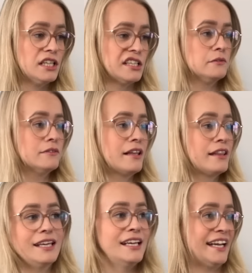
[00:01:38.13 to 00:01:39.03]
you know,
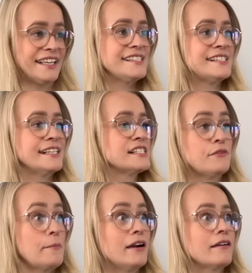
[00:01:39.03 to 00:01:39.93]
the United States of
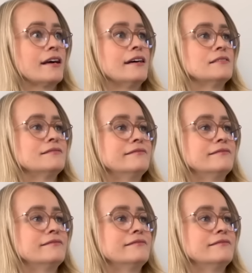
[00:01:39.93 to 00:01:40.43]
America.